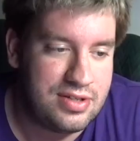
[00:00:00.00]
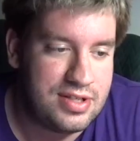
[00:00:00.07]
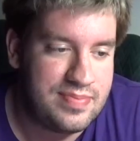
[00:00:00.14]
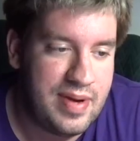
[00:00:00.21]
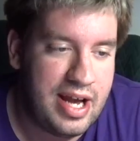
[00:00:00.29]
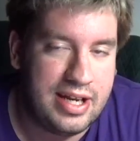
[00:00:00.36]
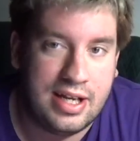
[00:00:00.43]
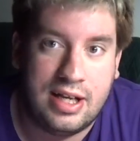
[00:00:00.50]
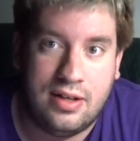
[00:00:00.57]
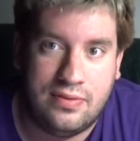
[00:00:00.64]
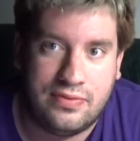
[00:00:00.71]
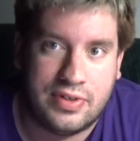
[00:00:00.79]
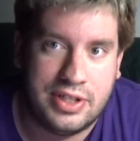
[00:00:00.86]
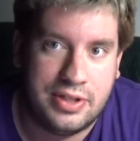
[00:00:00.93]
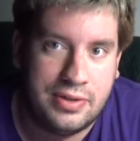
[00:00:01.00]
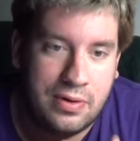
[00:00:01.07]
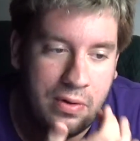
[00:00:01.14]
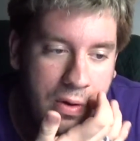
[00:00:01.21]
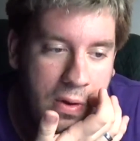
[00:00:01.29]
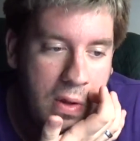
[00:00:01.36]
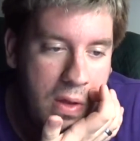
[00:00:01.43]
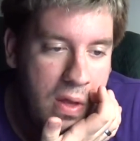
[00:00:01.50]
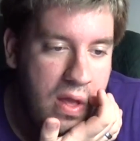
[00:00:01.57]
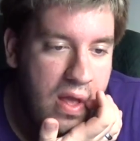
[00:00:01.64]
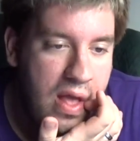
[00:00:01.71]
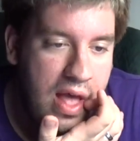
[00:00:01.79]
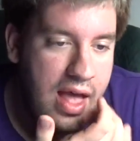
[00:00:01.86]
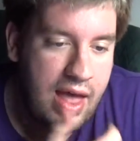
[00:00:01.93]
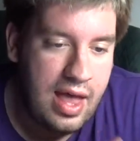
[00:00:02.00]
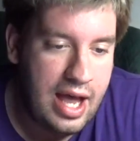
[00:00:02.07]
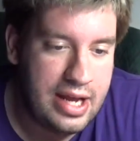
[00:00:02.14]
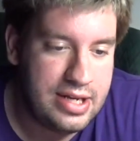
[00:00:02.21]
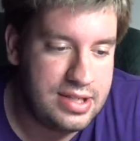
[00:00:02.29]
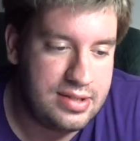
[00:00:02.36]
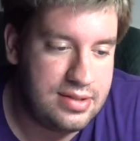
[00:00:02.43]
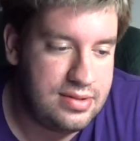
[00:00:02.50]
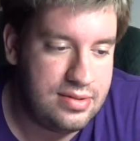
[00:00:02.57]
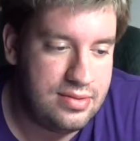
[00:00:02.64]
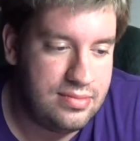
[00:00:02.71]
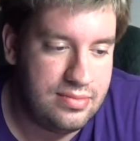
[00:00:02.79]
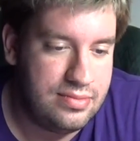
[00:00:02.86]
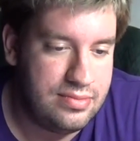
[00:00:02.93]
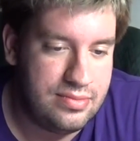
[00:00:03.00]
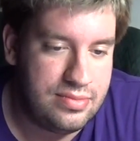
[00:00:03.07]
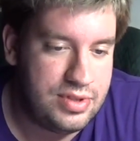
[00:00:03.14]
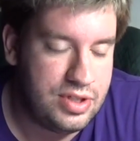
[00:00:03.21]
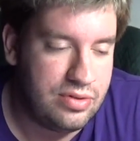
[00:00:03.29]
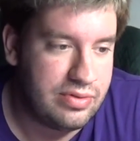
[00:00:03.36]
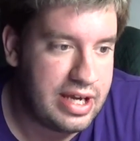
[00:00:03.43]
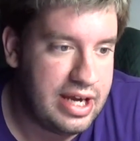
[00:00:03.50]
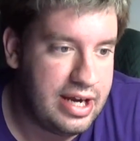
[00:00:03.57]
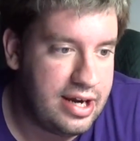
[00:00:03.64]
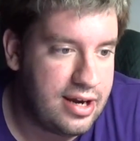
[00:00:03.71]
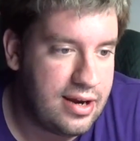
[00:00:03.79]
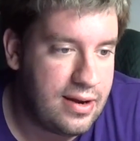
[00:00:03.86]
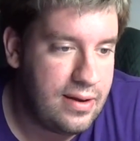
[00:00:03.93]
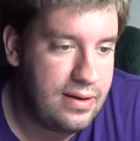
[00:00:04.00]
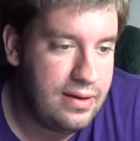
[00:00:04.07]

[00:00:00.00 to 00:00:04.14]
spot in hell for you. I just don't care.